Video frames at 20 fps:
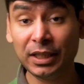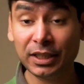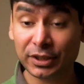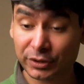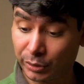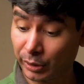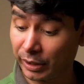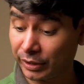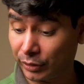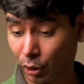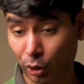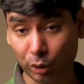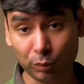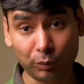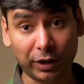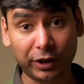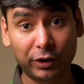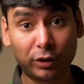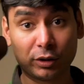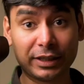so I thought
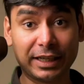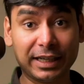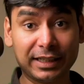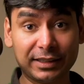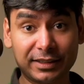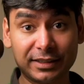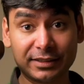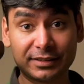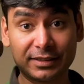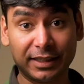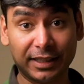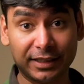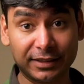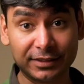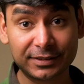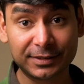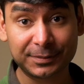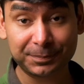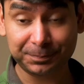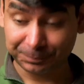why not get this
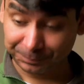lens.